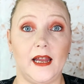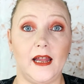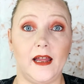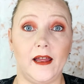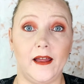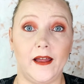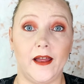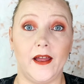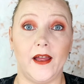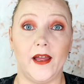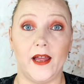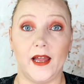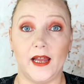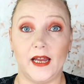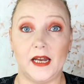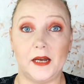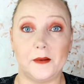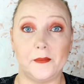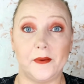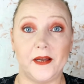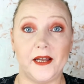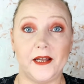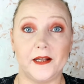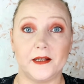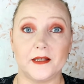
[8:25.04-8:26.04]
Uh,
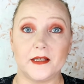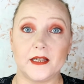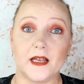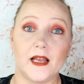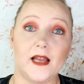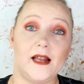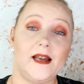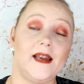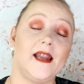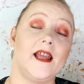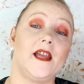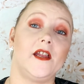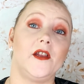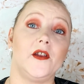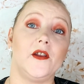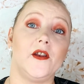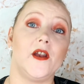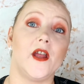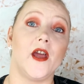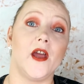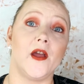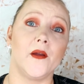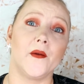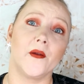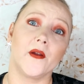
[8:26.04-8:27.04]
in a bit and let you
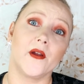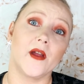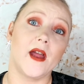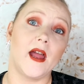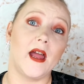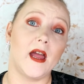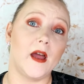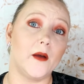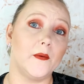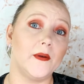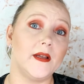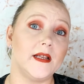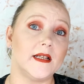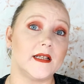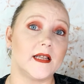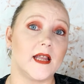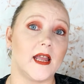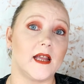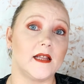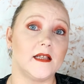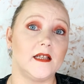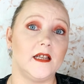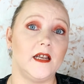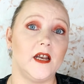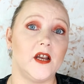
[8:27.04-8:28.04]
know how it's
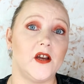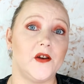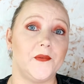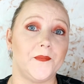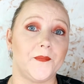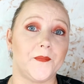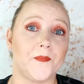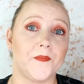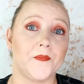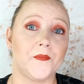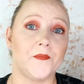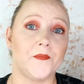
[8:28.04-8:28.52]
getting on.